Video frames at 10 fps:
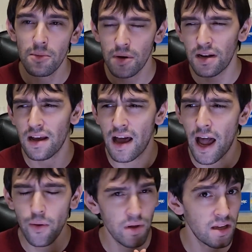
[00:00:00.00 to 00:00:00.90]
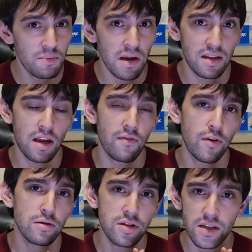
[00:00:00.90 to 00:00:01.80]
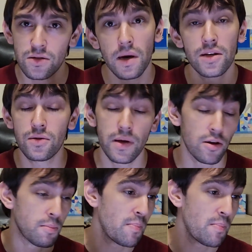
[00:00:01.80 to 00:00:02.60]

But I will admit, if you're just trying to either